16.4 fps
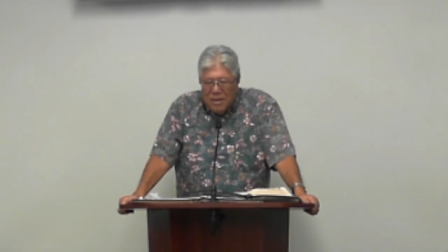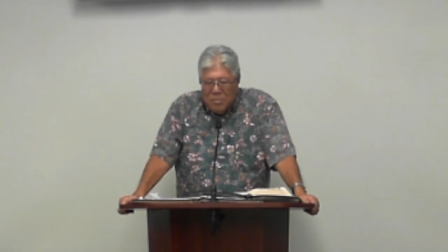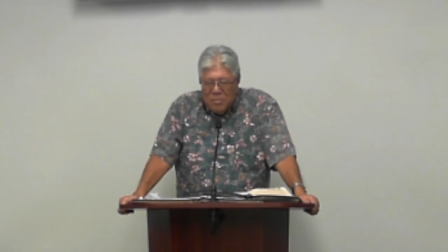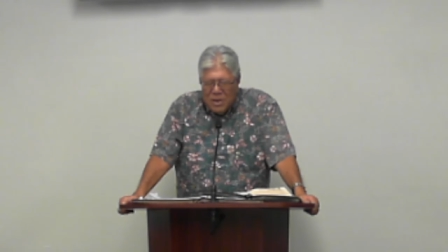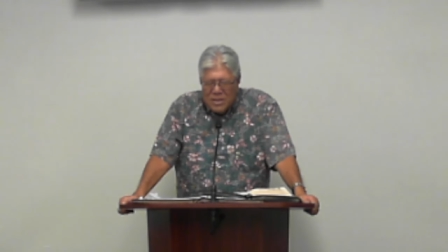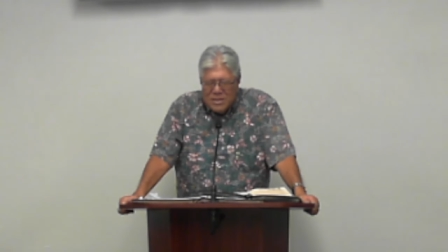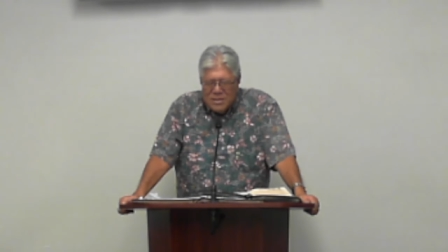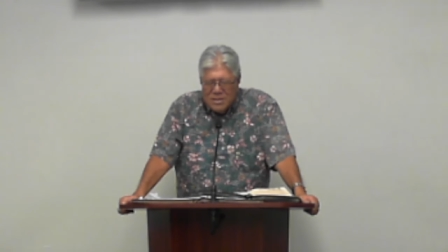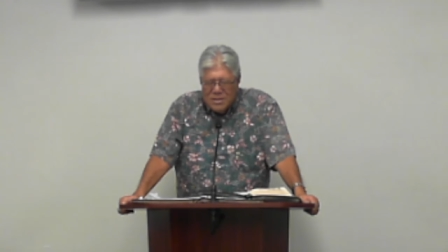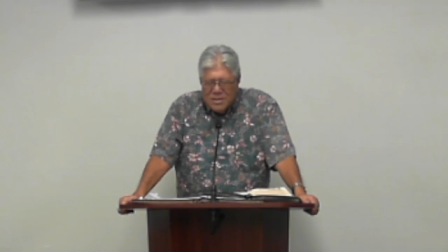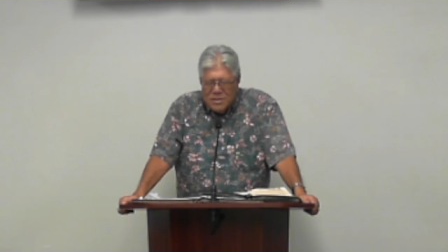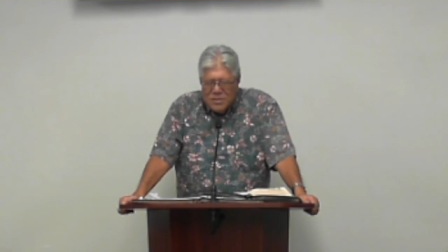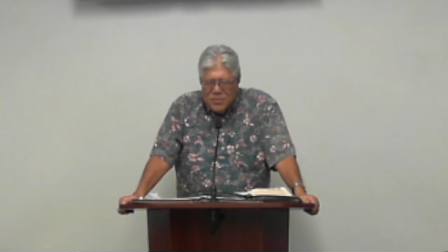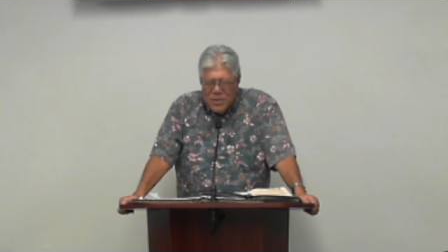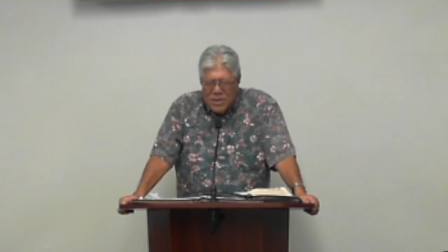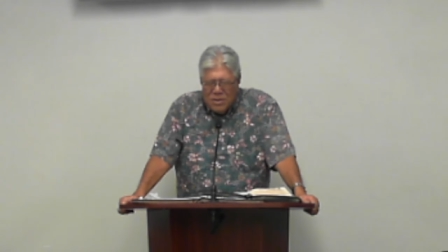Bless us
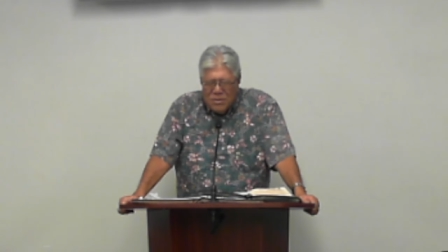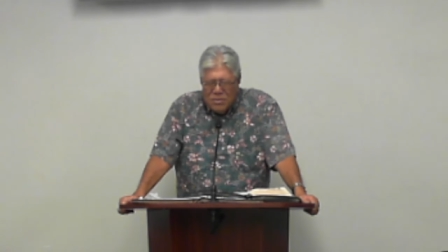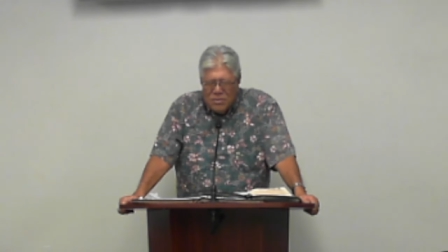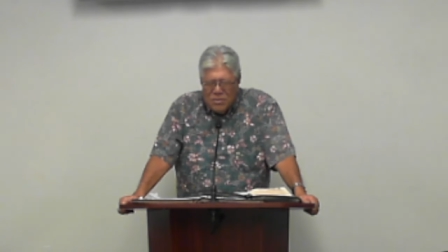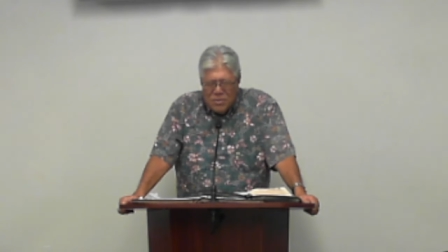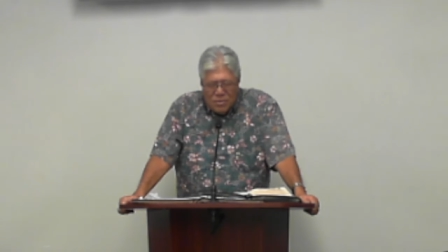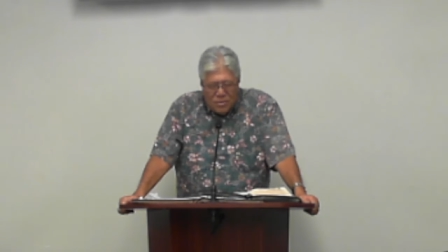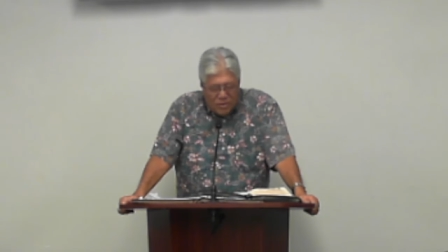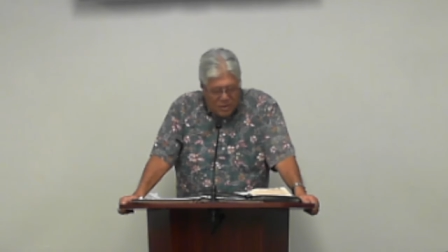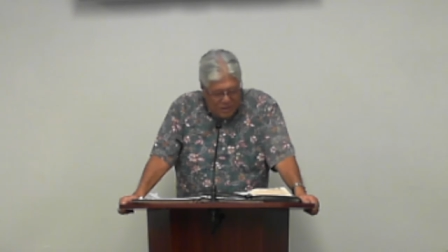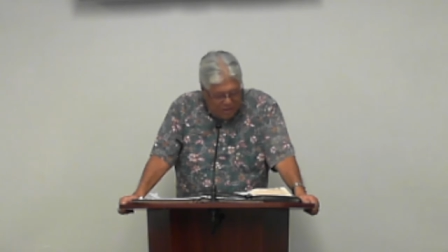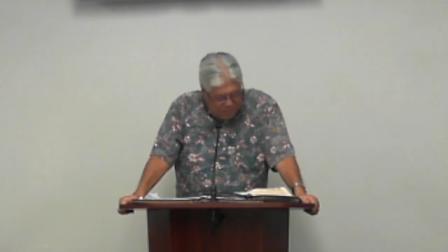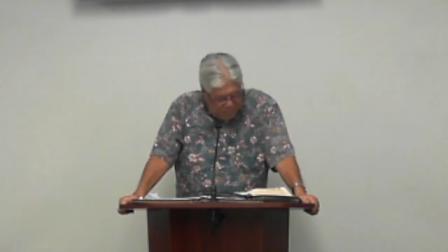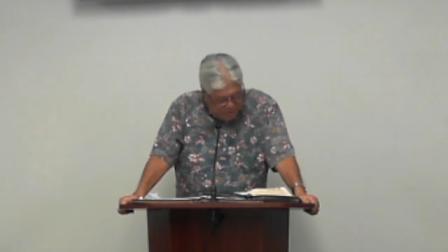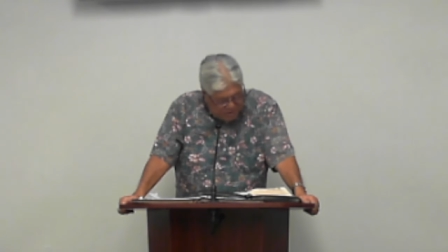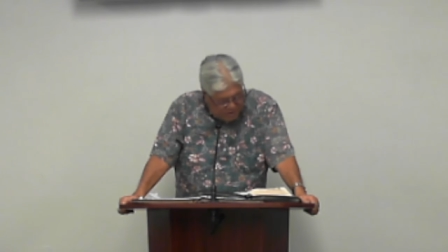as we go, Lord.
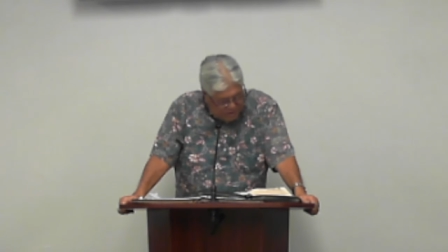Help us